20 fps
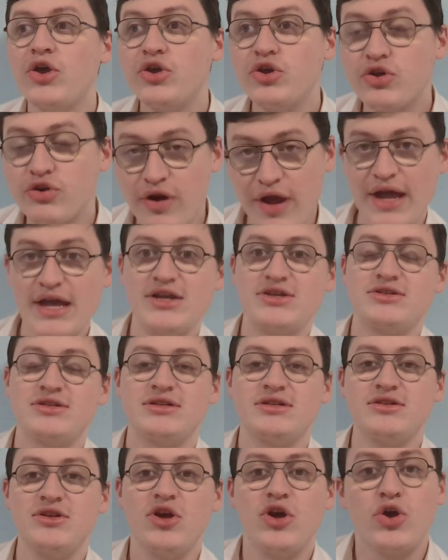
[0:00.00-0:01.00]
you're
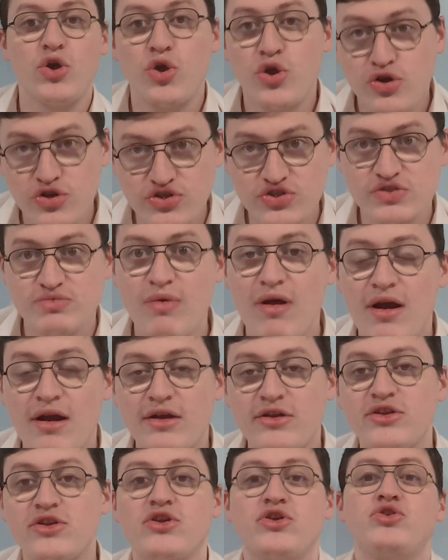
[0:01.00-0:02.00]
Asian, you're
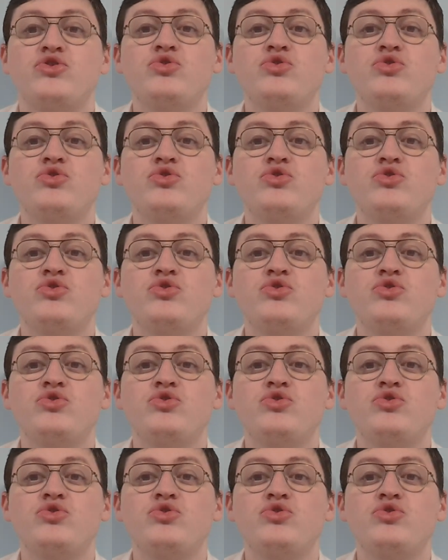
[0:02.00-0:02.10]
smart,